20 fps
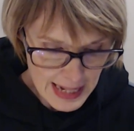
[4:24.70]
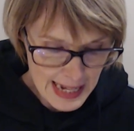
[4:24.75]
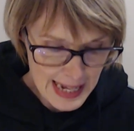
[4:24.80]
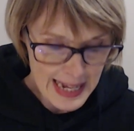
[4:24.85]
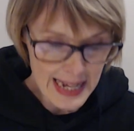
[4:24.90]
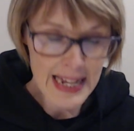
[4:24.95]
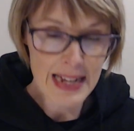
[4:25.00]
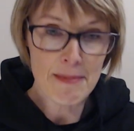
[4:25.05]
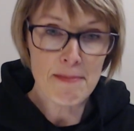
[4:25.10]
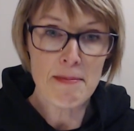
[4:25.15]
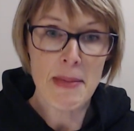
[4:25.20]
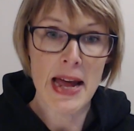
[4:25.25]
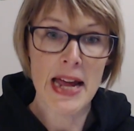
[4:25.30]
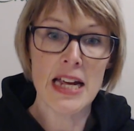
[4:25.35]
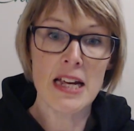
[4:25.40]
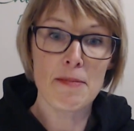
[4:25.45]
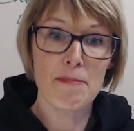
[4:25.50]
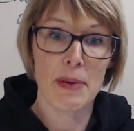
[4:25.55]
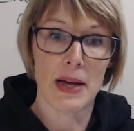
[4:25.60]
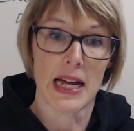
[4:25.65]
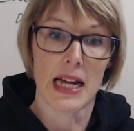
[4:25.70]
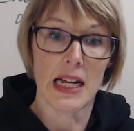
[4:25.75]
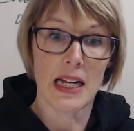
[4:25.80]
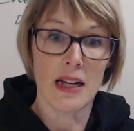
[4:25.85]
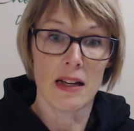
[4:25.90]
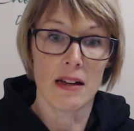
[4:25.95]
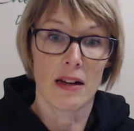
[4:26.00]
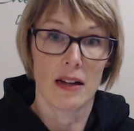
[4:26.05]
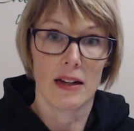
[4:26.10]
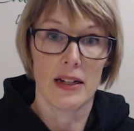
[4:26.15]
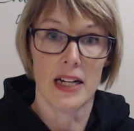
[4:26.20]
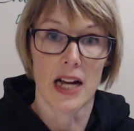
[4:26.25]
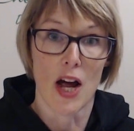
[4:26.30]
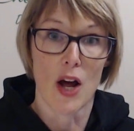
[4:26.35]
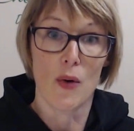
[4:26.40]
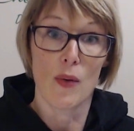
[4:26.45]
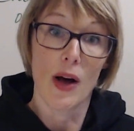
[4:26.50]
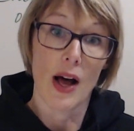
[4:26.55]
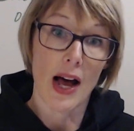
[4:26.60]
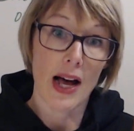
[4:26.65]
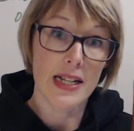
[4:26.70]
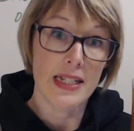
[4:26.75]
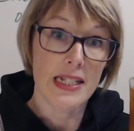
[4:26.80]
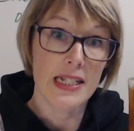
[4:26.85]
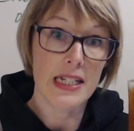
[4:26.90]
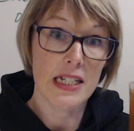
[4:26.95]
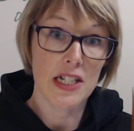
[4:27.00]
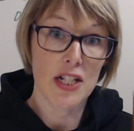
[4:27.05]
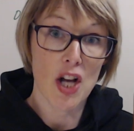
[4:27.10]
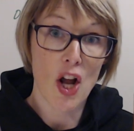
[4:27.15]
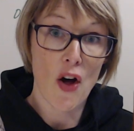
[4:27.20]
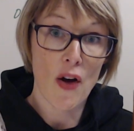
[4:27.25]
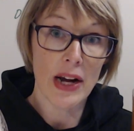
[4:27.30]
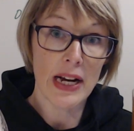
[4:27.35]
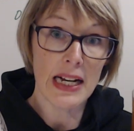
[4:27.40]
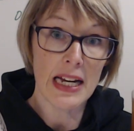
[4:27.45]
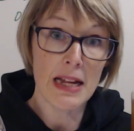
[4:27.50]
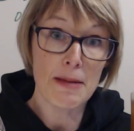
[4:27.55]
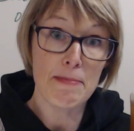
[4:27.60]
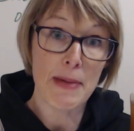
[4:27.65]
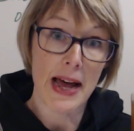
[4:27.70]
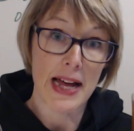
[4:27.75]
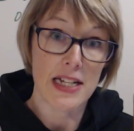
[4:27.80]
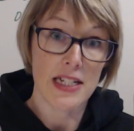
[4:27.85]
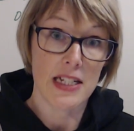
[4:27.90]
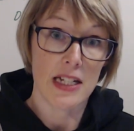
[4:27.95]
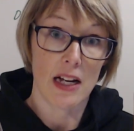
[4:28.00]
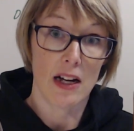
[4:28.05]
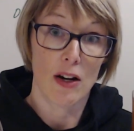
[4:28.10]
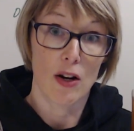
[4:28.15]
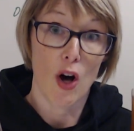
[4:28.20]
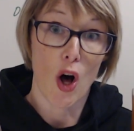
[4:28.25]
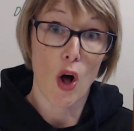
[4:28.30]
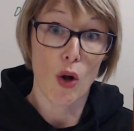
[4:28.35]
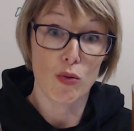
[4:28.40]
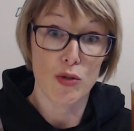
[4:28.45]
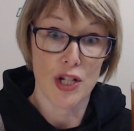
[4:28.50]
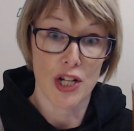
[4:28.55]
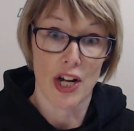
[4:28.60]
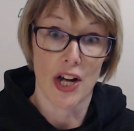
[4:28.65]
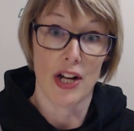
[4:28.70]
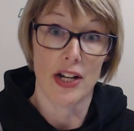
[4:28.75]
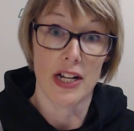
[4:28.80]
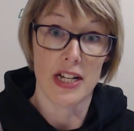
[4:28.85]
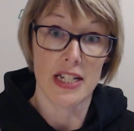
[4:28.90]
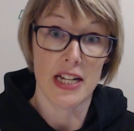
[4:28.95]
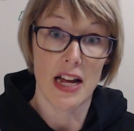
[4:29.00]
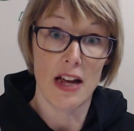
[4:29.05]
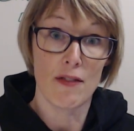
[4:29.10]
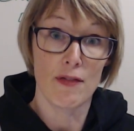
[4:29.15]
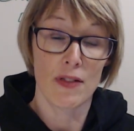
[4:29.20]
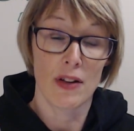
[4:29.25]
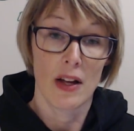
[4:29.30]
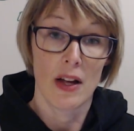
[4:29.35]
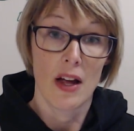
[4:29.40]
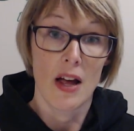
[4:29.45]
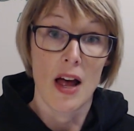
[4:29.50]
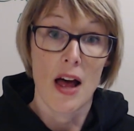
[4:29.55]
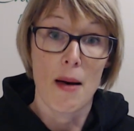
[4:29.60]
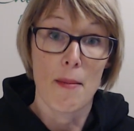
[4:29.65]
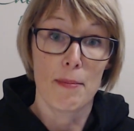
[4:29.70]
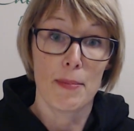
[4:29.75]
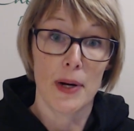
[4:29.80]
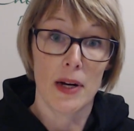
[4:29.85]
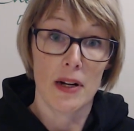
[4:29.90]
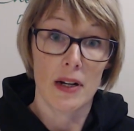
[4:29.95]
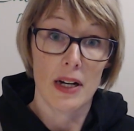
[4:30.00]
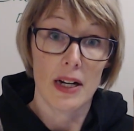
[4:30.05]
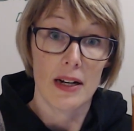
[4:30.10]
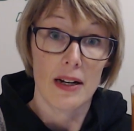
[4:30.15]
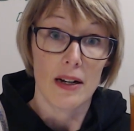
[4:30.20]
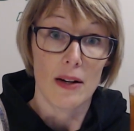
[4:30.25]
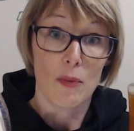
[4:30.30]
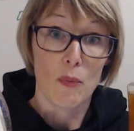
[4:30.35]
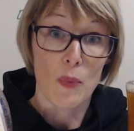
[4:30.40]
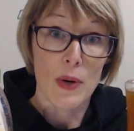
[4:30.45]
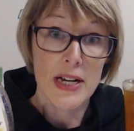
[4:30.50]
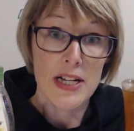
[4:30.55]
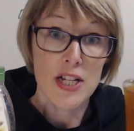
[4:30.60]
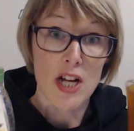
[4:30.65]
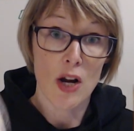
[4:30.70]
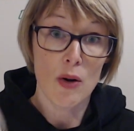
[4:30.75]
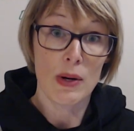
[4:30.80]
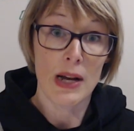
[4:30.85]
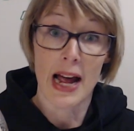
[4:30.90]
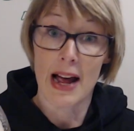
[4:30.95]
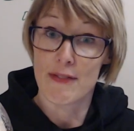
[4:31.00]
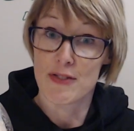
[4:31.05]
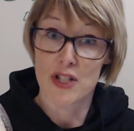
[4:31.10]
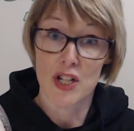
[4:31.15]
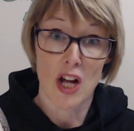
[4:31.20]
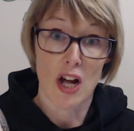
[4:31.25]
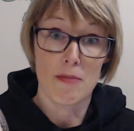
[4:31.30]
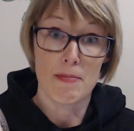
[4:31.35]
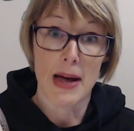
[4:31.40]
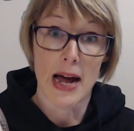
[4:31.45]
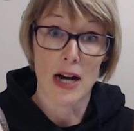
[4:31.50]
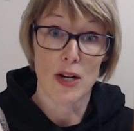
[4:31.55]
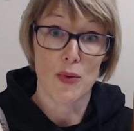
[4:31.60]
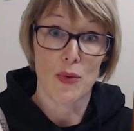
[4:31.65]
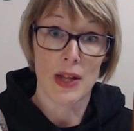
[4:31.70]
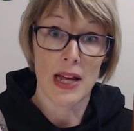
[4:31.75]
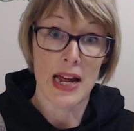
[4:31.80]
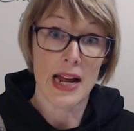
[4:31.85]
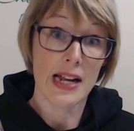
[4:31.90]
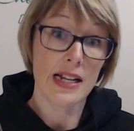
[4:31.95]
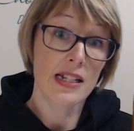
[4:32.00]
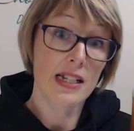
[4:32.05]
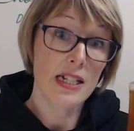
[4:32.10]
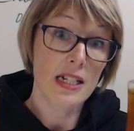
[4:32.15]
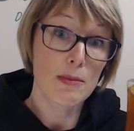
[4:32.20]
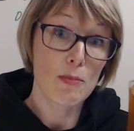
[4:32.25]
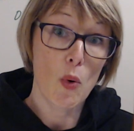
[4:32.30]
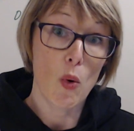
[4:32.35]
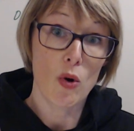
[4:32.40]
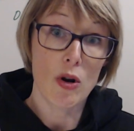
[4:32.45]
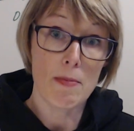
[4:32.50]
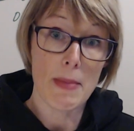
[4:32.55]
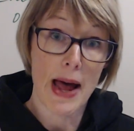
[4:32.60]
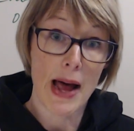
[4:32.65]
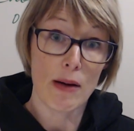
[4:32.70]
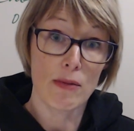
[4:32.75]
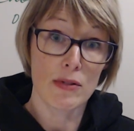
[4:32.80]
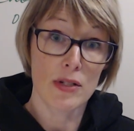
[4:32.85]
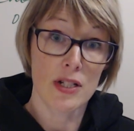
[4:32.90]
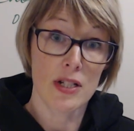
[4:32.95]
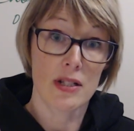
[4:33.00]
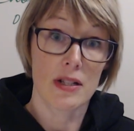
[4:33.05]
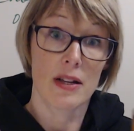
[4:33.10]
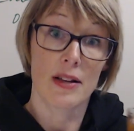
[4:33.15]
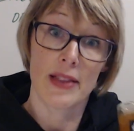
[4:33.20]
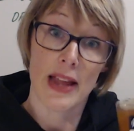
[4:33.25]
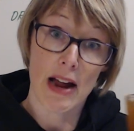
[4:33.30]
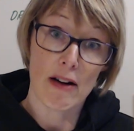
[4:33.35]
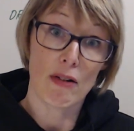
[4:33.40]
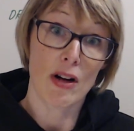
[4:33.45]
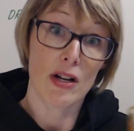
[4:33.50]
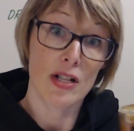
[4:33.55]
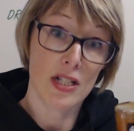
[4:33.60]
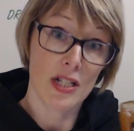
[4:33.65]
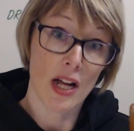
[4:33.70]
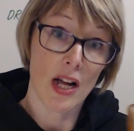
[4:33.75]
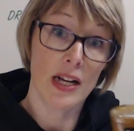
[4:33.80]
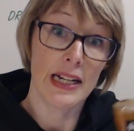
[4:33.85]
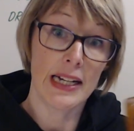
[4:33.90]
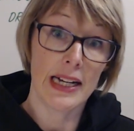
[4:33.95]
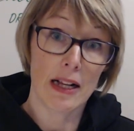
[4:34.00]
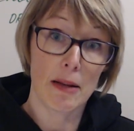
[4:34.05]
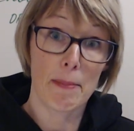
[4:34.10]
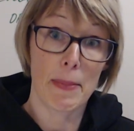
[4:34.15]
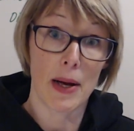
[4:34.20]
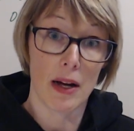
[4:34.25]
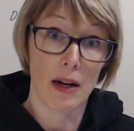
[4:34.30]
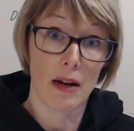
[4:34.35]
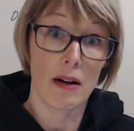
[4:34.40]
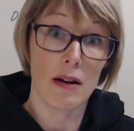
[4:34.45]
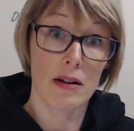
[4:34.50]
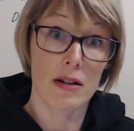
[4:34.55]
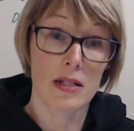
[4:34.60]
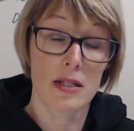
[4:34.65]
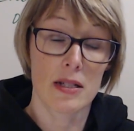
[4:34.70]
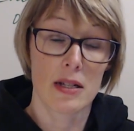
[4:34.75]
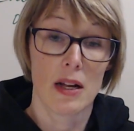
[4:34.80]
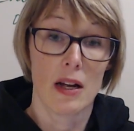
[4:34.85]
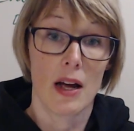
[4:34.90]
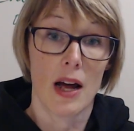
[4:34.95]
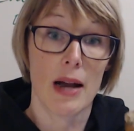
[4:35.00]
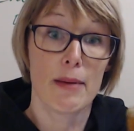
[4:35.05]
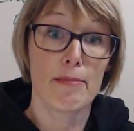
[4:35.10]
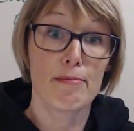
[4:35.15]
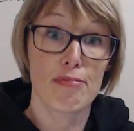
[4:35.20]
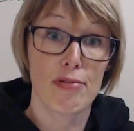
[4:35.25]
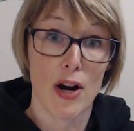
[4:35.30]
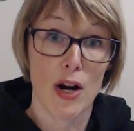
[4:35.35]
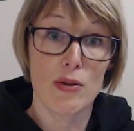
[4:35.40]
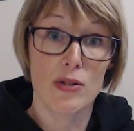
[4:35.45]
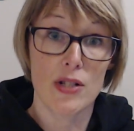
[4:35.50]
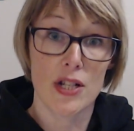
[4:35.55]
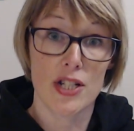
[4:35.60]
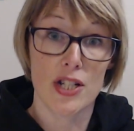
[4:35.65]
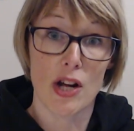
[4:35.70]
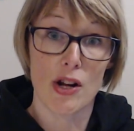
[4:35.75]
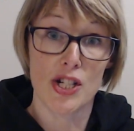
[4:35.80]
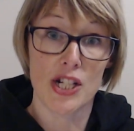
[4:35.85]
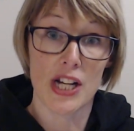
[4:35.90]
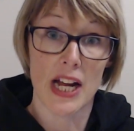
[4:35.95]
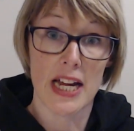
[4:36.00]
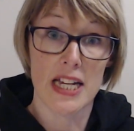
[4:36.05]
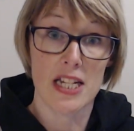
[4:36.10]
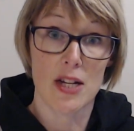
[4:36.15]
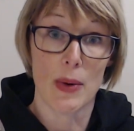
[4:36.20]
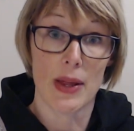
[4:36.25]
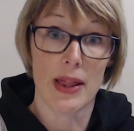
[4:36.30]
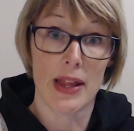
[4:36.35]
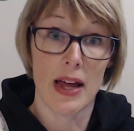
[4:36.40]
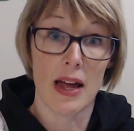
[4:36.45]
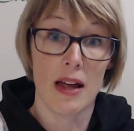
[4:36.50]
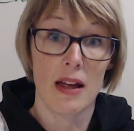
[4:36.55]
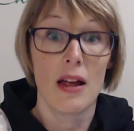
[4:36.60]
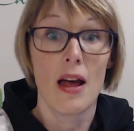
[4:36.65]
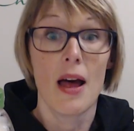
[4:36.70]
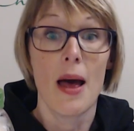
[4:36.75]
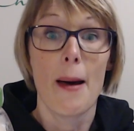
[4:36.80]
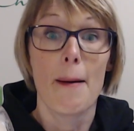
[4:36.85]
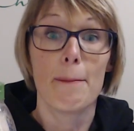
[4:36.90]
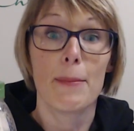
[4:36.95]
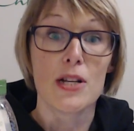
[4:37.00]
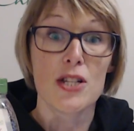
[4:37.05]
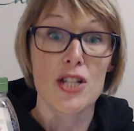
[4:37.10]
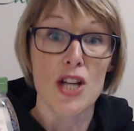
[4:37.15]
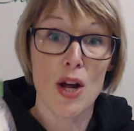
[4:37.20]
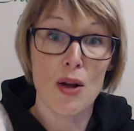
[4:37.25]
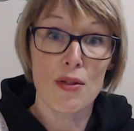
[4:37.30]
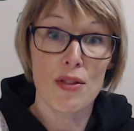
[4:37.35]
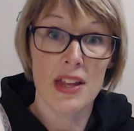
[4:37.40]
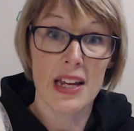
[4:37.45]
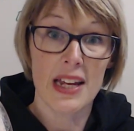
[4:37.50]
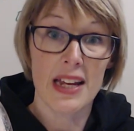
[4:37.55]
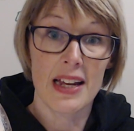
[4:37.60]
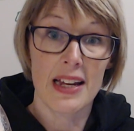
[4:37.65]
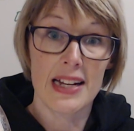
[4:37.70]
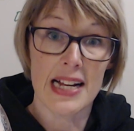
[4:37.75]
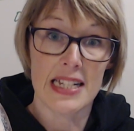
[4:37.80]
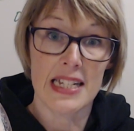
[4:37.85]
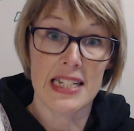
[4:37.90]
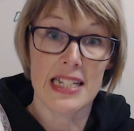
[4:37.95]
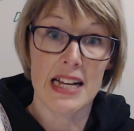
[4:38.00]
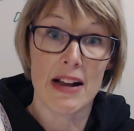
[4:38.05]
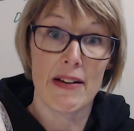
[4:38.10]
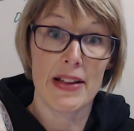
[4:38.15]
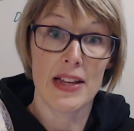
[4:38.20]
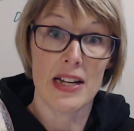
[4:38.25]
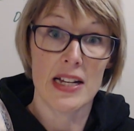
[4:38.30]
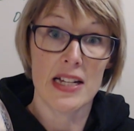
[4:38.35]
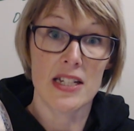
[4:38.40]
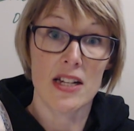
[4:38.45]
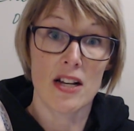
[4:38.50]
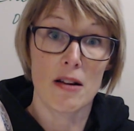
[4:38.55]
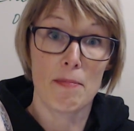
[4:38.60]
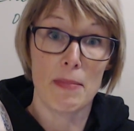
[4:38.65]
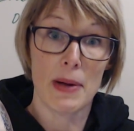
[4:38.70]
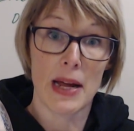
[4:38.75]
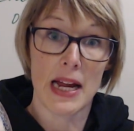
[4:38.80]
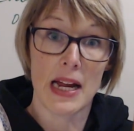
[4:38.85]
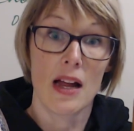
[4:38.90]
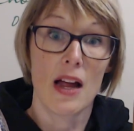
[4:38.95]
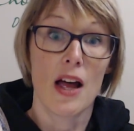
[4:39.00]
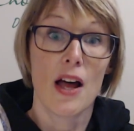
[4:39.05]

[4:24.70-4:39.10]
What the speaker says: it may be, you know, a slightly better alternative, but we don't have to go mad with it. In small amounts, there are certainly little perks and pros associated with it, but don't think necessarily that it's going to be